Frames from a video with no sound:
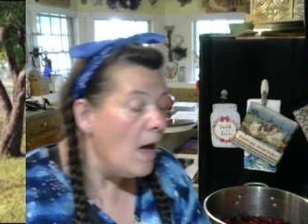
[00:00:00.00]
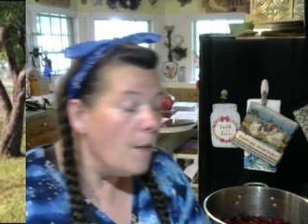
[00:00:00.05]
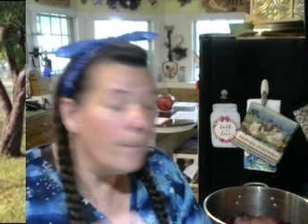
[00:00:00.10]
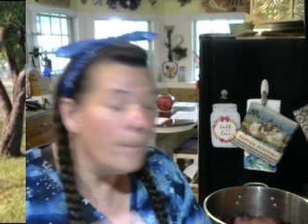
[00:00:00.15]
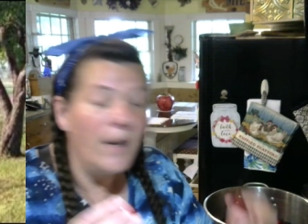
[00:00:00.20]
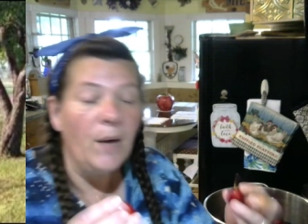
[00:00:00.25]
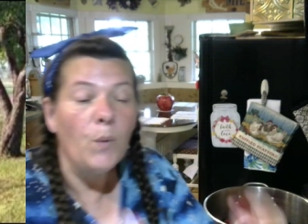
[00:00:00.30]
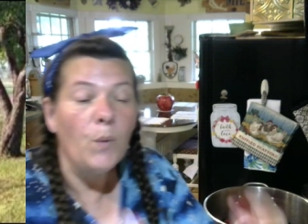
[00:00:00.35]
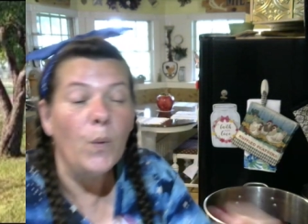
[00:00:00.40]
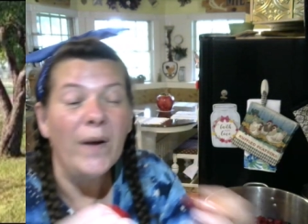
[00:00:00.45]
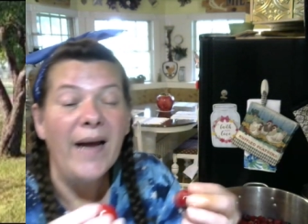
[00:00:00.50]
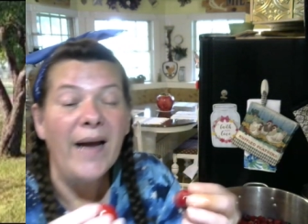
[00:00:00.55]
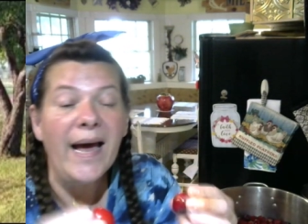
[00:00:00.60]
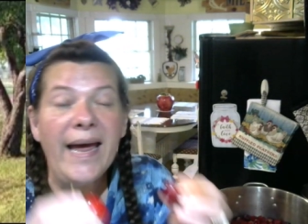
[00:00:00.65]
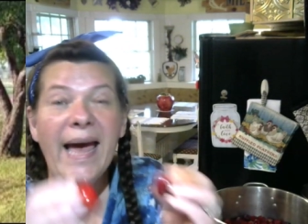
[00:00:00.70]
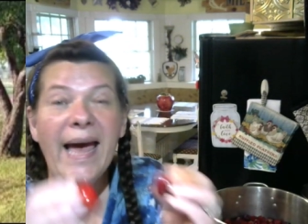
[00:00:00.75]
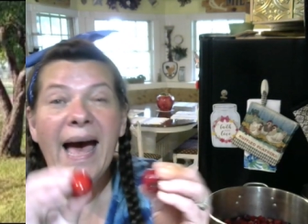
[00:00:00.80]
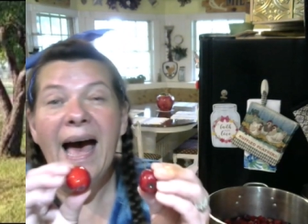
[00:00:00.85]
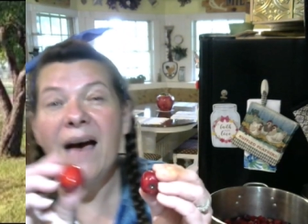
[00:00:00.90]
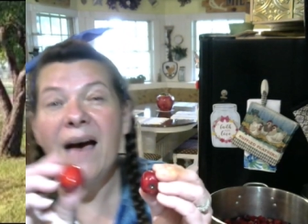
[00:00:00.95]
But what I
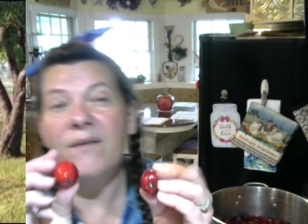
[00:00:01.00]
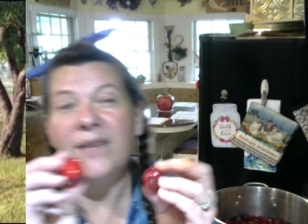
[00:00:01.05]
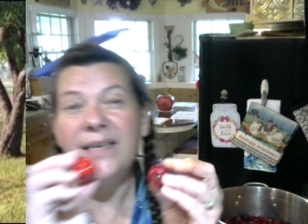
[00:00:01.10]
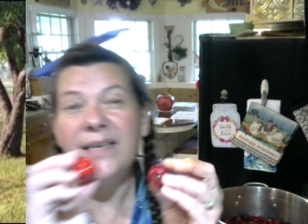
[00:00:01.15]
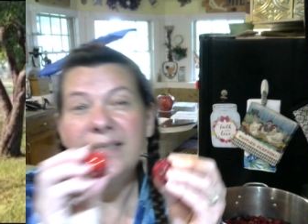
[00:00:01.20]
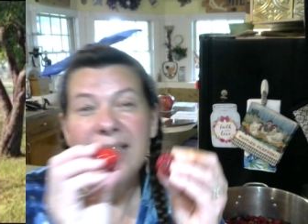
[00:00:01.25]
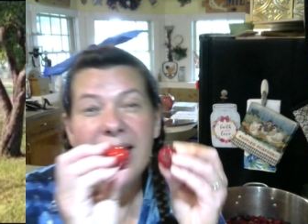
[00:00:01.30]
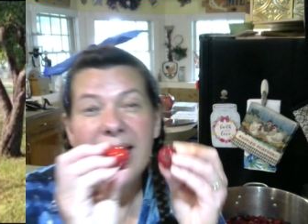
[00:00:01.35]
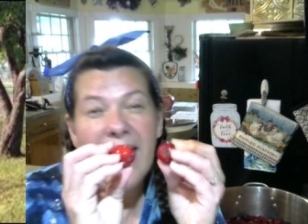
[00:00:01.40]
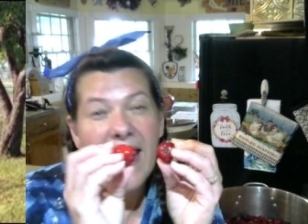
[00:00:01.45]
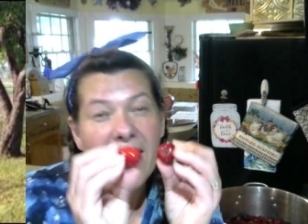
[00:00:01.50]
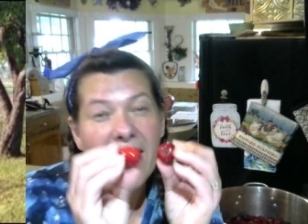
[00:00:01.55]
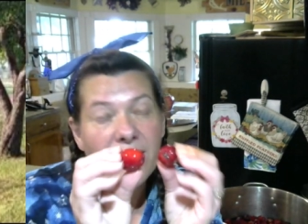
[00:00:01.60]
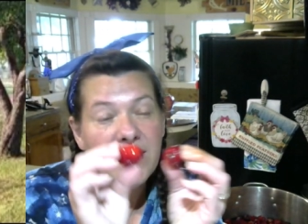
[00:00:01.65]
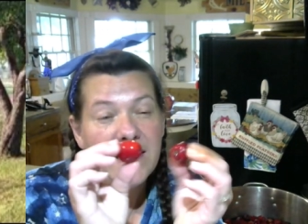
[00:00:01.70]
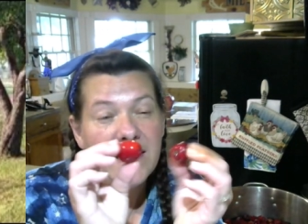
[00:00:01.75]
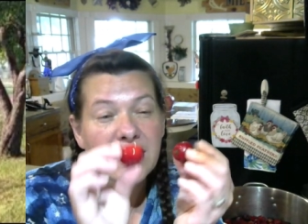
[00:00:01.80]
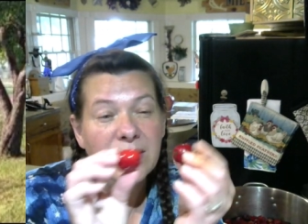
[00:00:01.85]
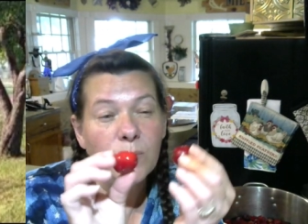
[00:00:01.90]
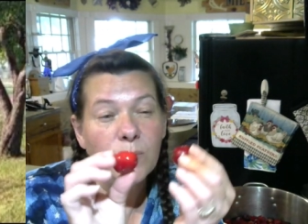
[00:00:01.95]
have is I have
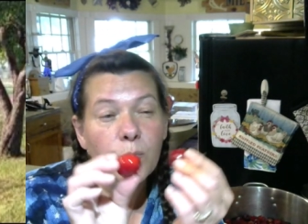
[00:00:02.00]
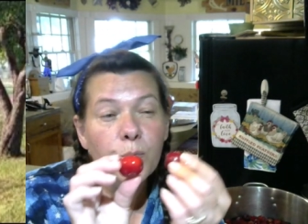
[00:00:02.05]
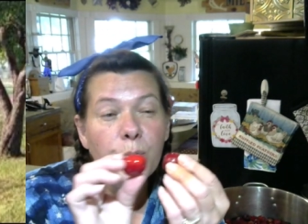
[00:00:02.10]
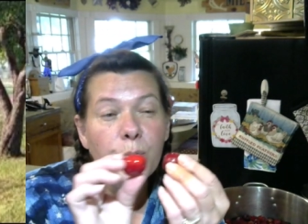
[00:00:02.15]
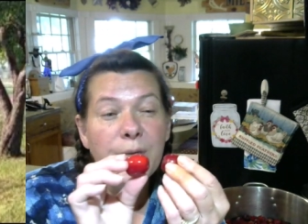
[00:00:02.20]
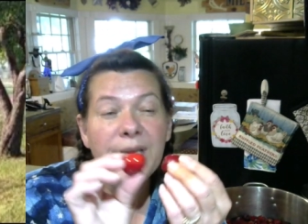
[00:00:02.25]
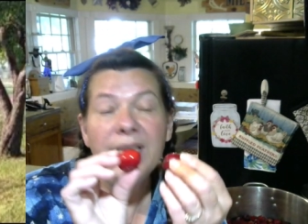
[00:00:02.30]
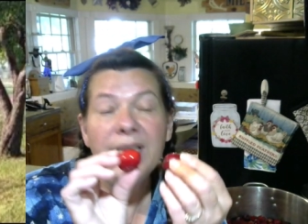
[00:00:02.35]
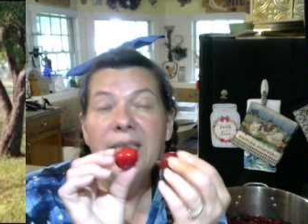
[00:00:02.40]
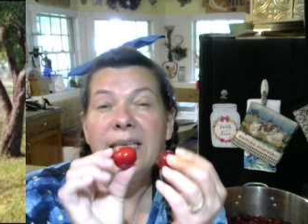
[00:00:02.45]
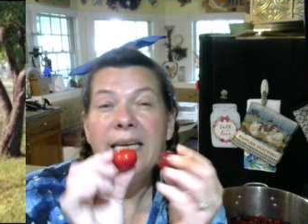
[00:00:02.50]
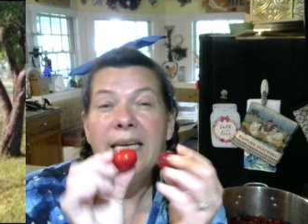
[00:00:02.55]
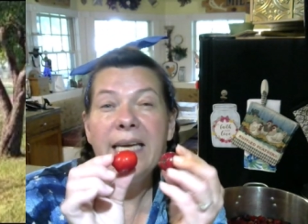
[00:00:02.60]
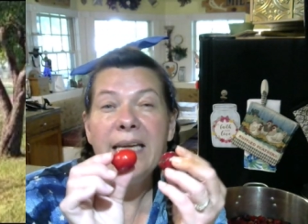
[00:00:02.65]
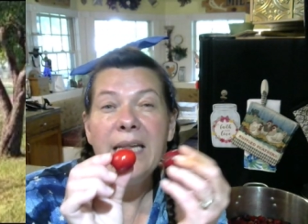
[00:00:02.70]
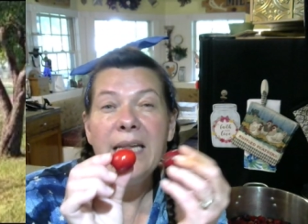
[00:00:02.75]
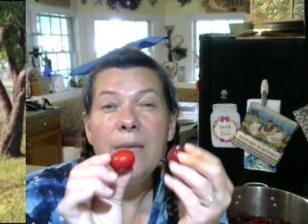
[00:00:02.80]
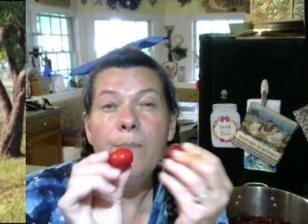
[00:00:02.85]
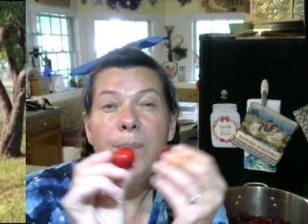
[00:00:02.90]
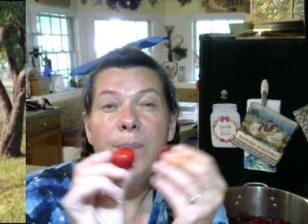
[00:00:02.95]
these real
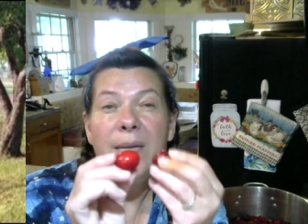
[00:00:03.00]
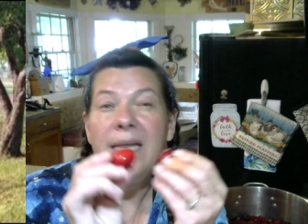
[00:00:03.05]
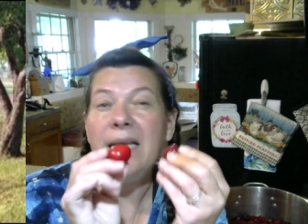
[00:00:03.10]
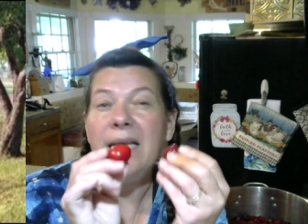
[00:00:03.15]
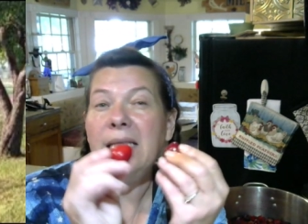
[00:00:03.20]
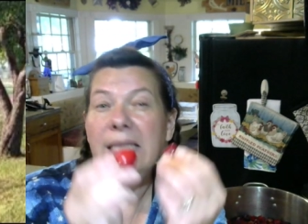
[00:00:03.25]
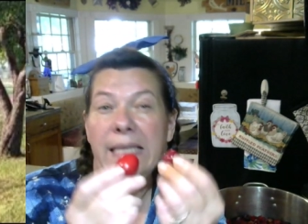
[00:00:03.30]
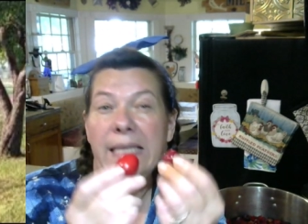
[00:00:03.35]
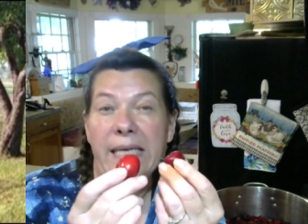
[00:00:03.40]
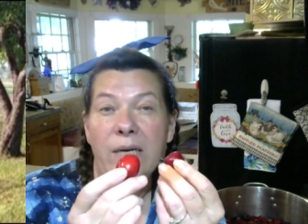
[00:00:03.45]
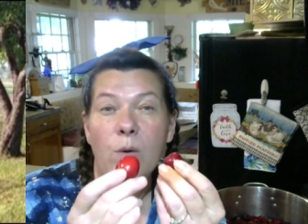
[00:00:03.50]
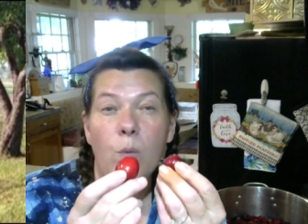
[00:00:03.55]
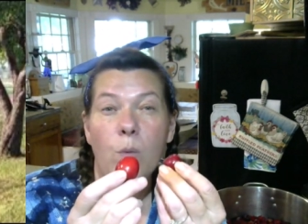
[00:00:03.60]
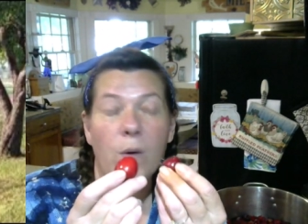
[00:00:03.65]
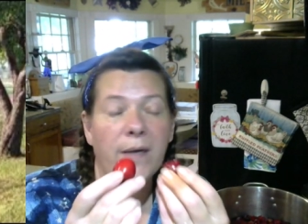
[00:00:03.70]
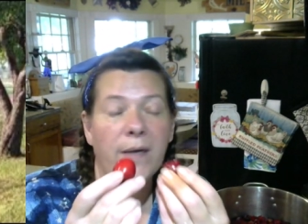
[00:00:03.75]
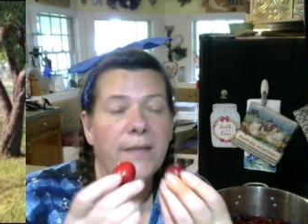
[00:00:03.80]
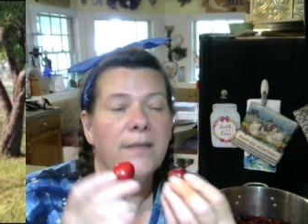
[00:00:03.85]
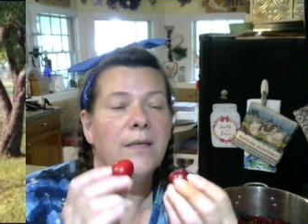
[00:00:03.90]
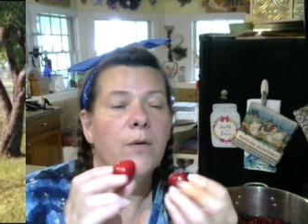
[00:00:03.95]
itty bitty little
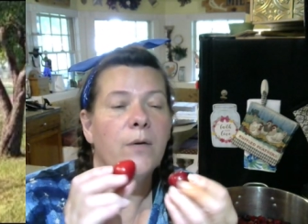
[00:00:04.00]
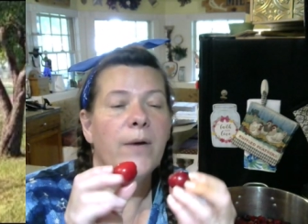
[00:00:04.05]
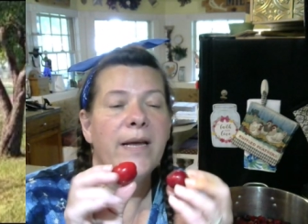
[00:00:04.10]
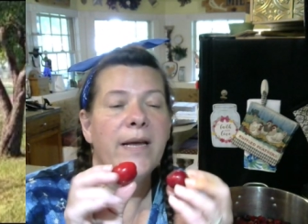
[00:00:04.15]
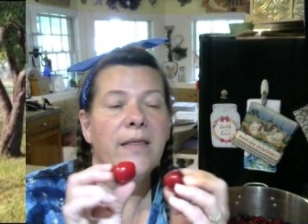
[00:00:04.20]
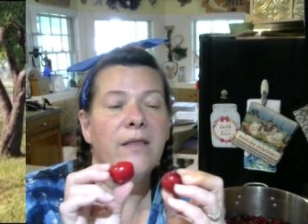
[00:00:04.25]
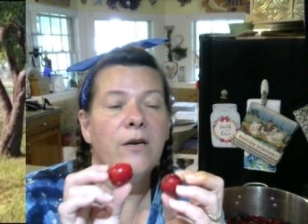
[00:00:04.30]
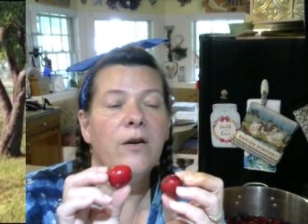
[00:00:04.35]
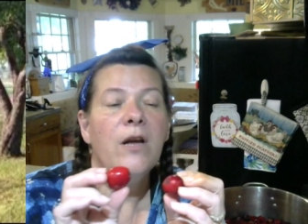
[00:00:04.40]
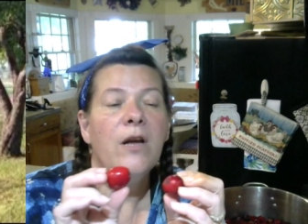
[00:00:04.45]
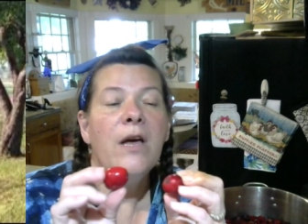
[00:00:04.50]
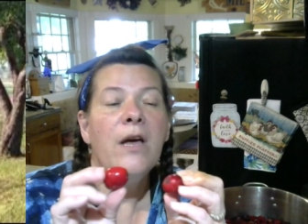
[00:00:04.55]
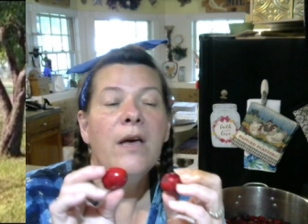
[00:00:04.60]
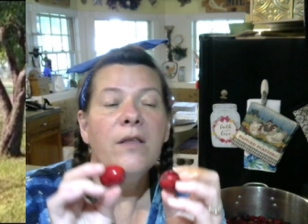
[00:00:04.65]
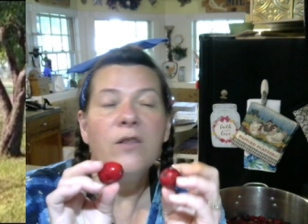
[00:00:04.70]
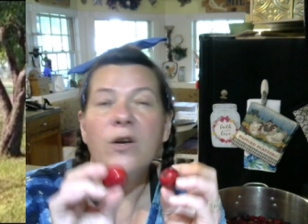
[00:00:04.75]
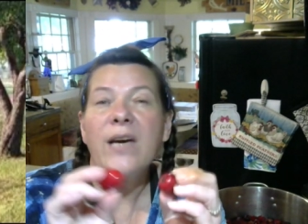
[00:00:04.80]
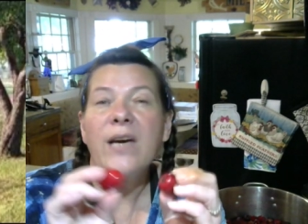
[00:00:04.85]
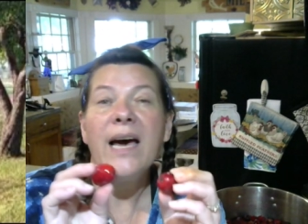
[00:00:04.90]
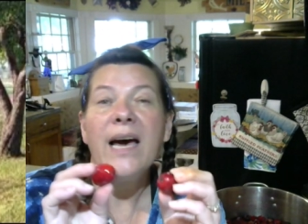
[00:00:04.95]
ones. All right, they're
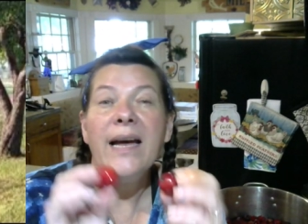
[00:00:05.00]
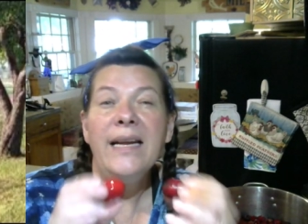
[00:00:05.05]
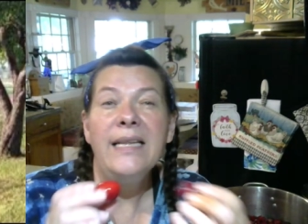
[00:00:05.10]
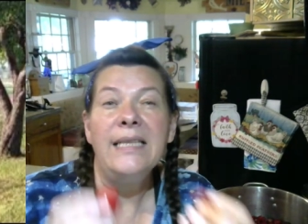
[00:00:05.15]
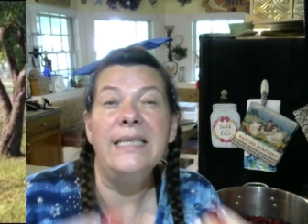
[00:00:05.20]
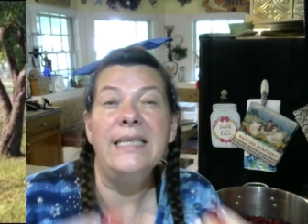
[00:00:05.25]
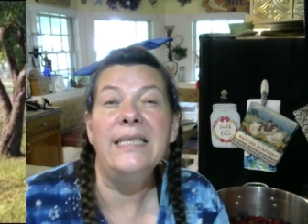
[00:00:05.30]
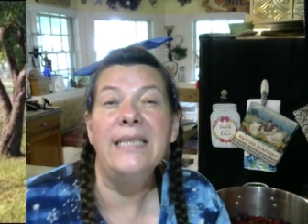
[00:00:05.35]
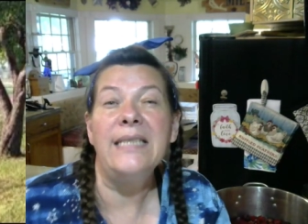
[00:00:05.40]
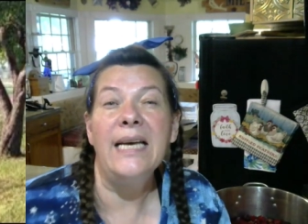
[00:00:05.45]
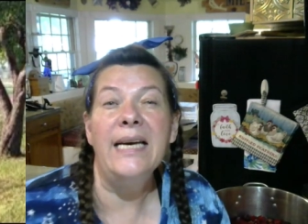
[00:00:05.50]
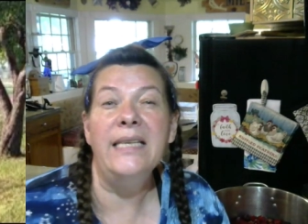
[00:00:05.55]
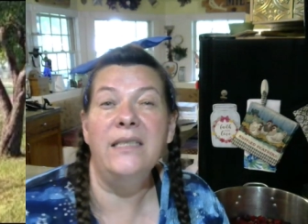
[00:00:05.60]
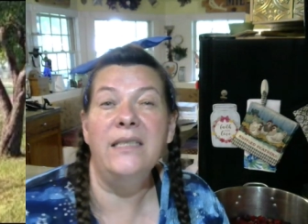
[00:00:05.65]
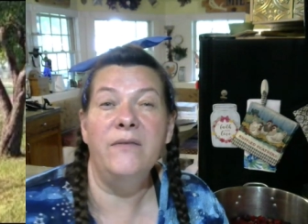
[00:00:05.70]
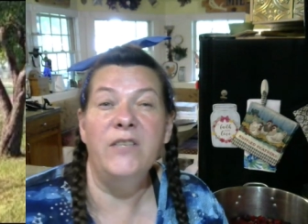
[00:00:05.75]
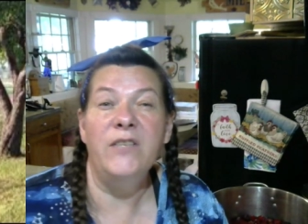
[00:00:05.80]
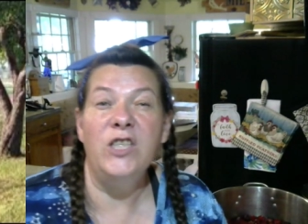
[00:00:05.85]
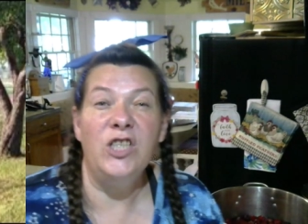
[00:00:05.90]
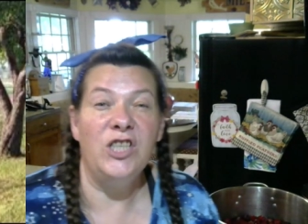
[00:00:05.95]
they're kind of the size
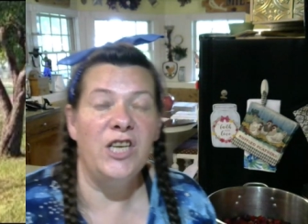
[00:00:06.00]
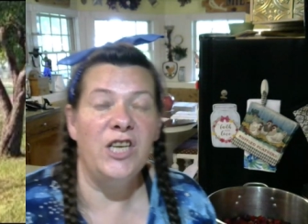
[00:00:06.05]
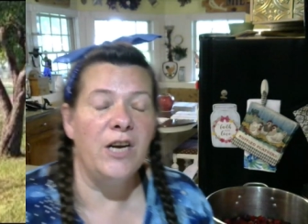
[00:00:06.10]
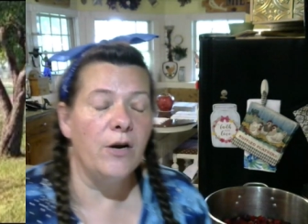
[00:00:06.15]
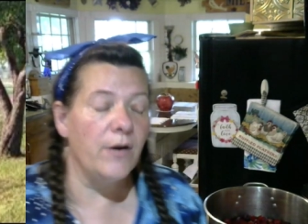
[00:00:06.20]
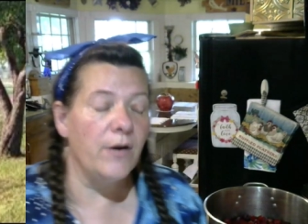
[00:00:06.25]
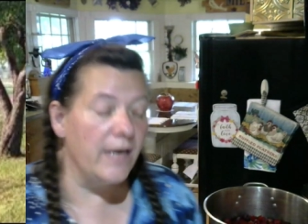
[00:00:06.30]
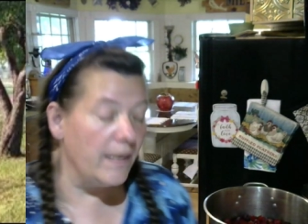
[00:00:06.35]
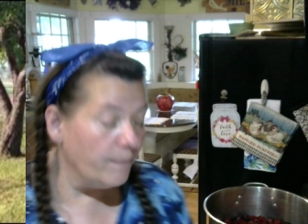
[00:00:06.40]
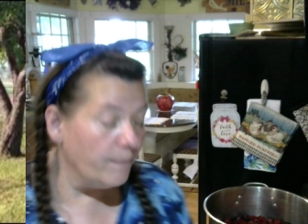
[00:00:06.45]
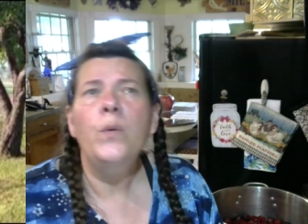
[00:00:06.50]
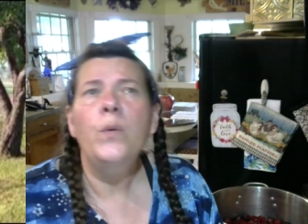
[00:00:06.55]
of a cherry.